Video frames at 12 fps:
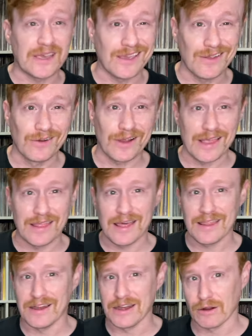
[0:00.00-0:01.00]
here
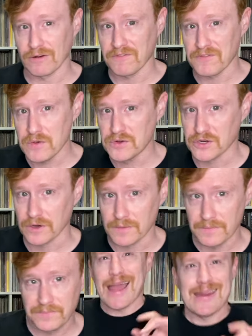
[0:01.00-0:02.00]
in the near future.
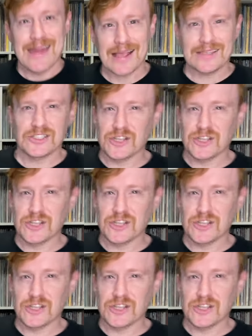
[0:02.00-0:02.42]
And next,